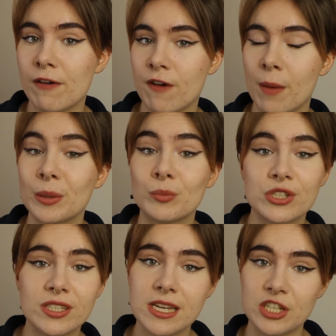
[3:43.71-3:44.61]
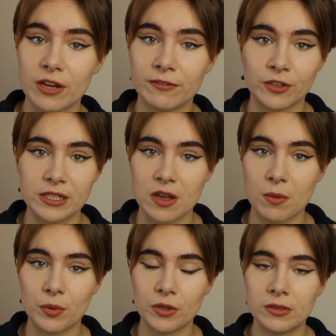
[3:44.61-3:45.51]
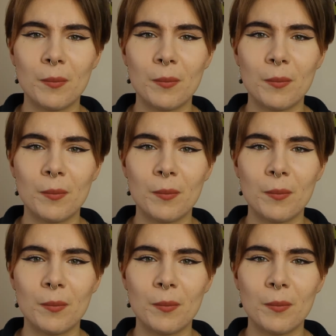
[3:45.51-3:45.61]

affirming procedure, for example.